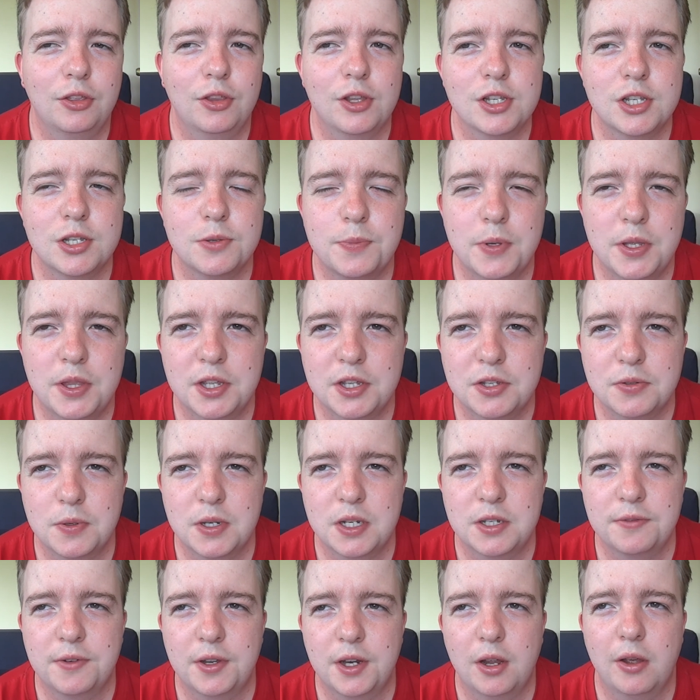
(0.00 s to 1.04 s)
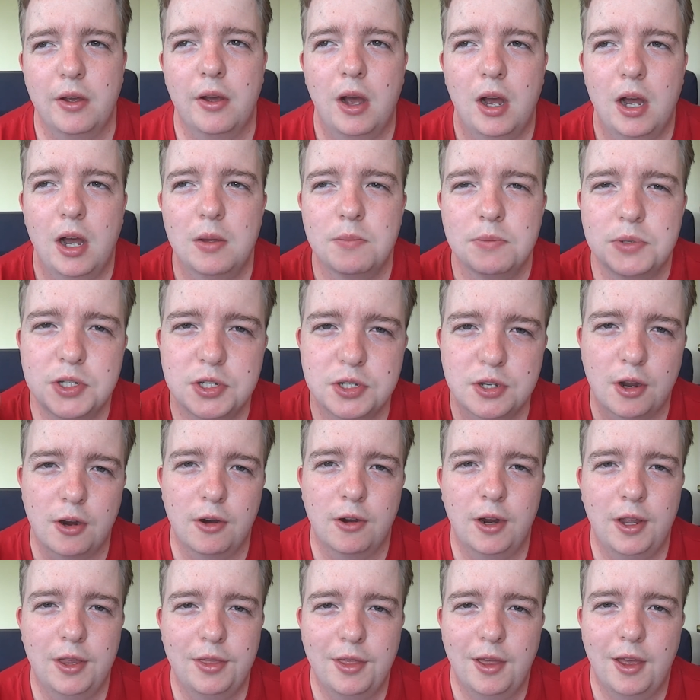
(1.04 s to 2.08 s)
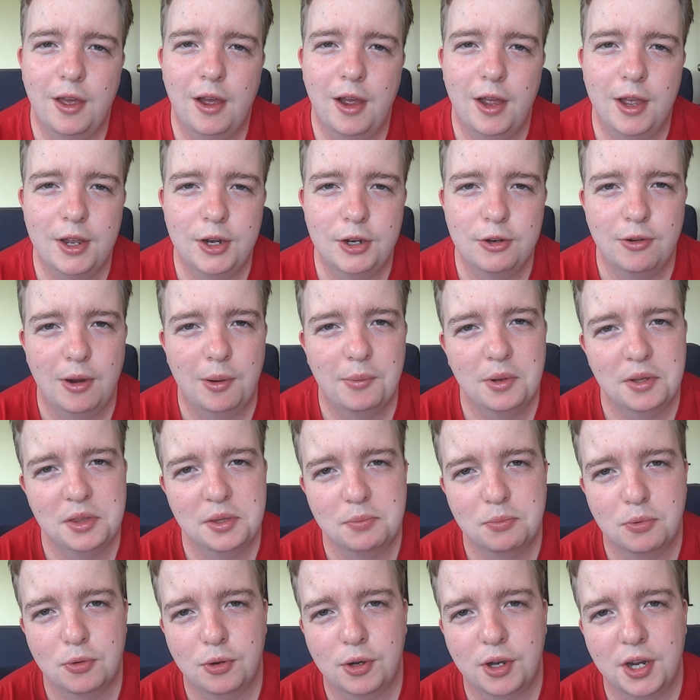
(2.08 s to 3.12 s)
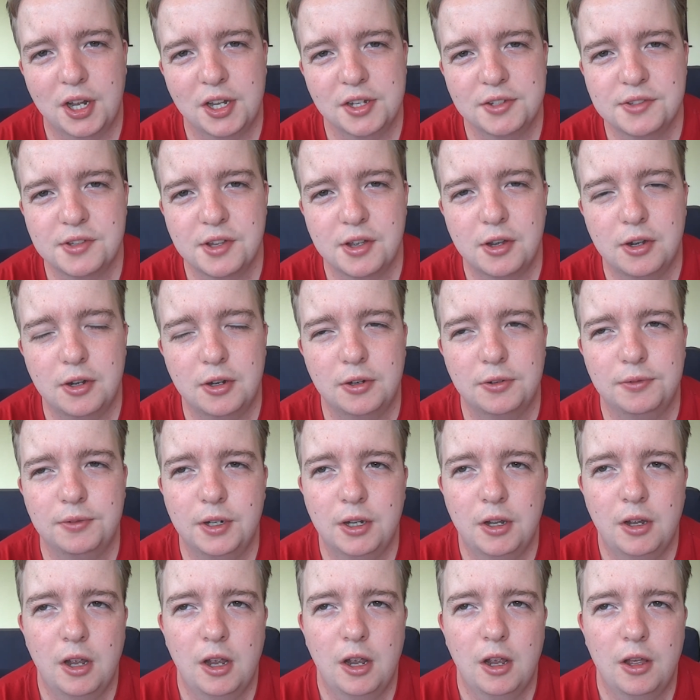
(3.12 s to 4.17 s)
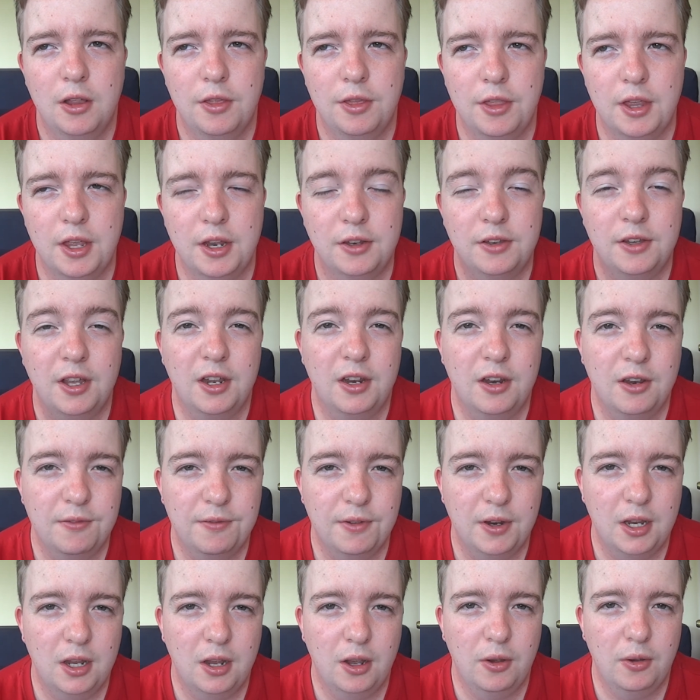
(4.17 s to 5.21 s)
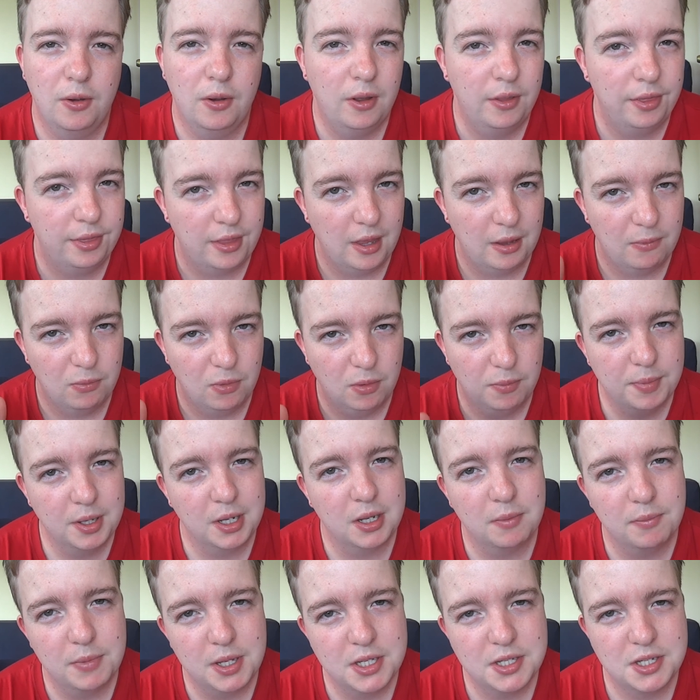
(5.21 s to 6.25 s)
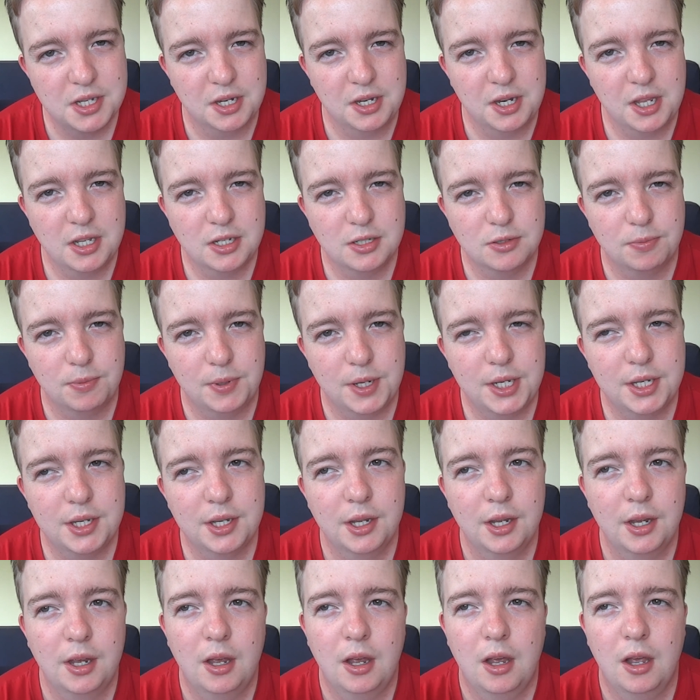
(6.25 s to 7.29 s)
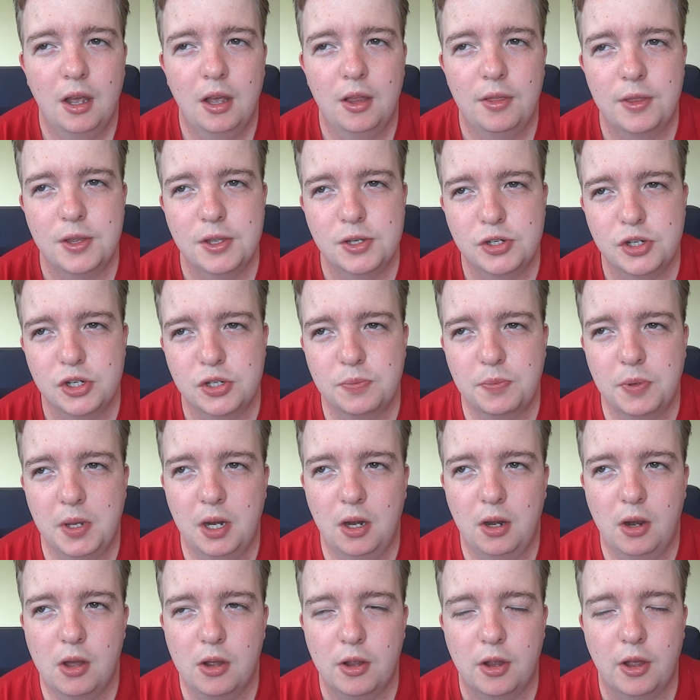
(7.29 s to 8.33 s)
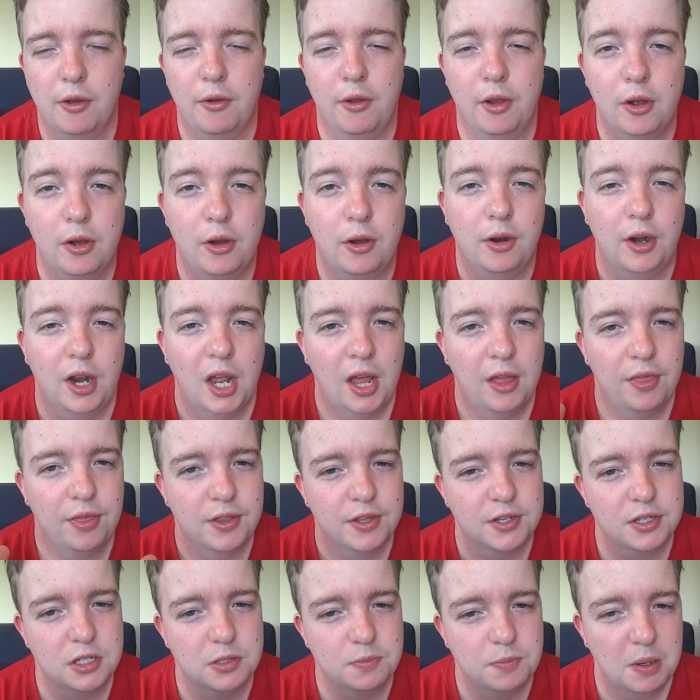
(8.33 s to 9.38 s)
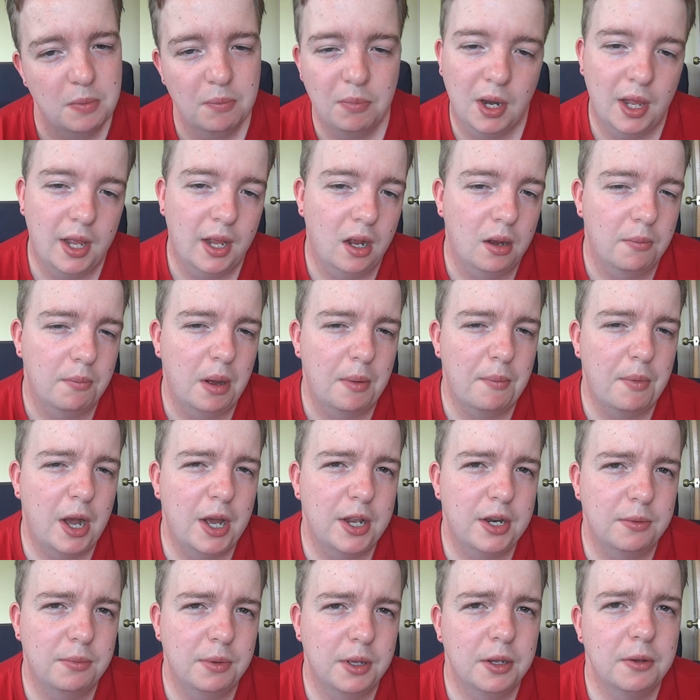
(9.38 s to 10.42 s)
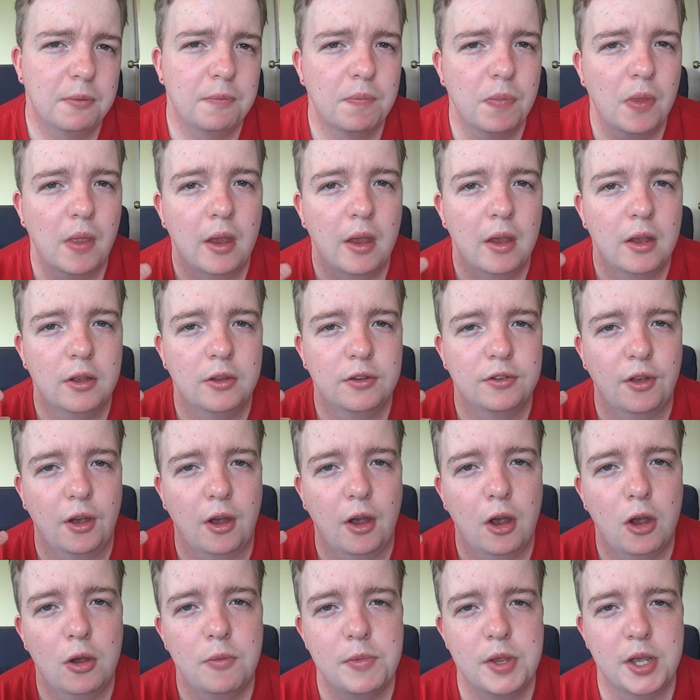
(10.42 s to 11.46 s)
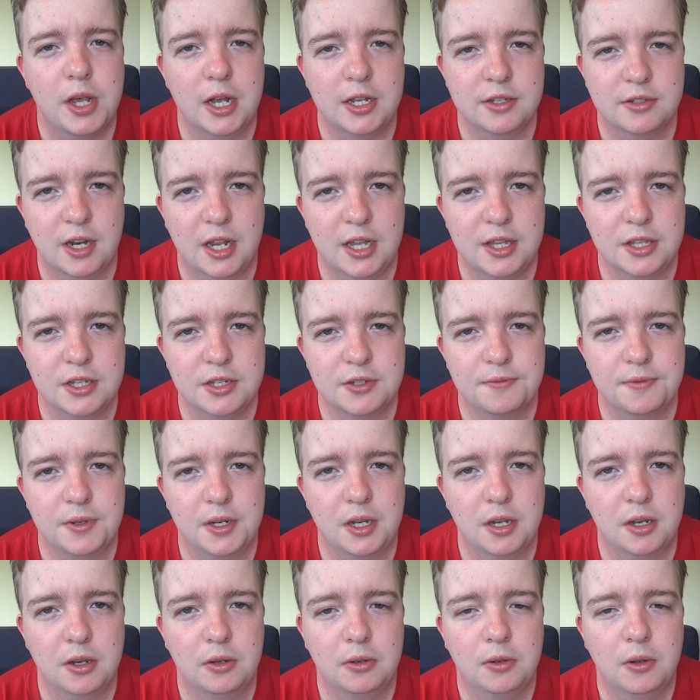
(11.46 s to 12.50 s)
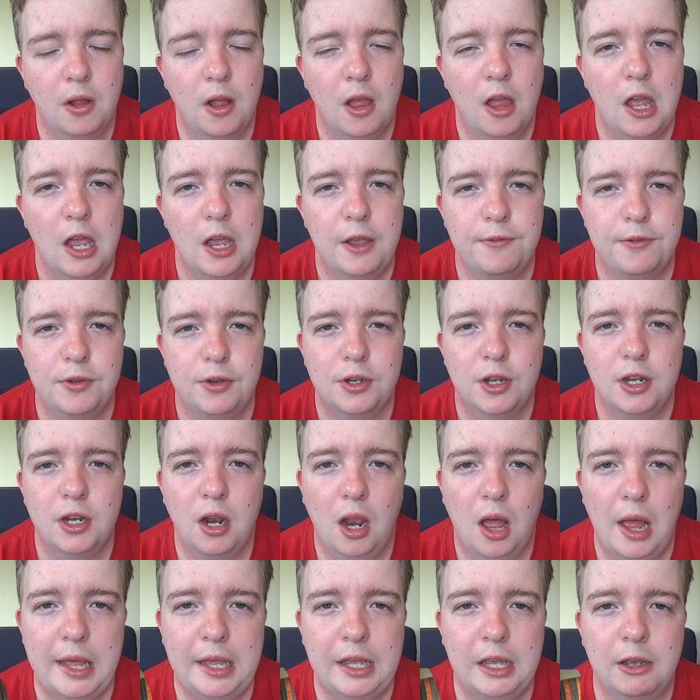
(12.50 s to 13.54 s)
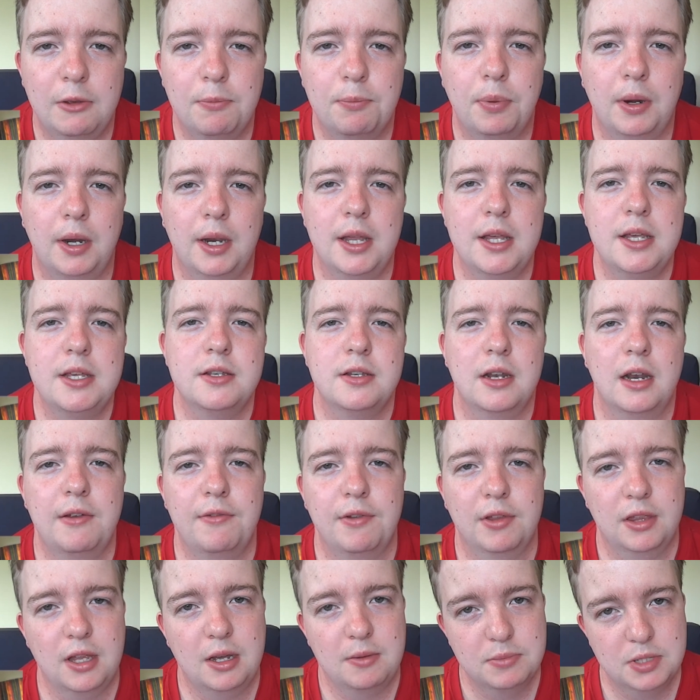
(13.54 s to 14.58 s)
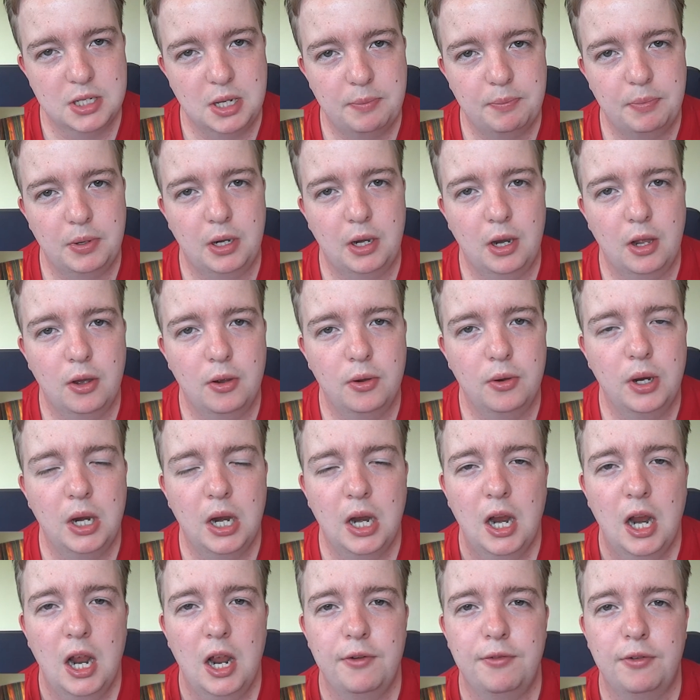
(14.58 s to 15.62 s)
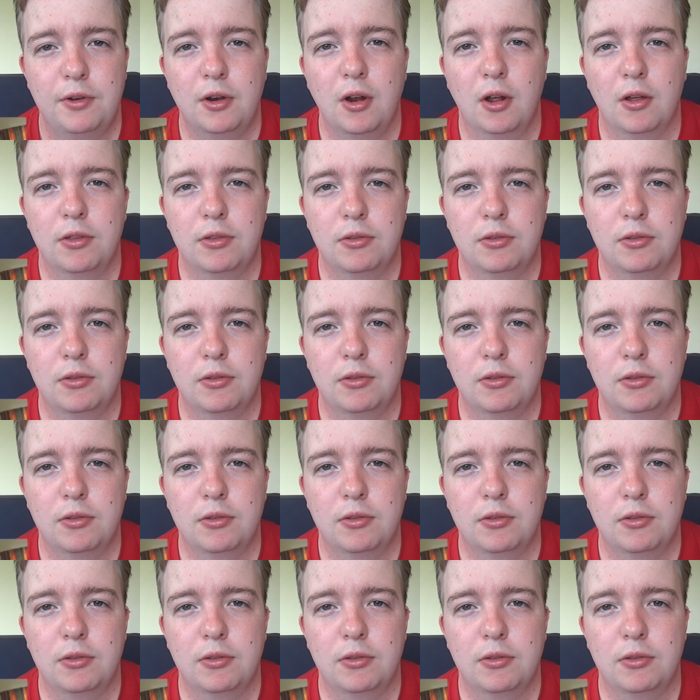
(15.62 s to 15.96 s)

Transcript: This has been this week's video. I'm sorry that I interrupted the broadcast of the intended video that will be commencing next week. There's just been a lot going on and this has been playing on my mind a bit. So I hope you guys like this video. If you did like it, please leave a thumbs up below. If you got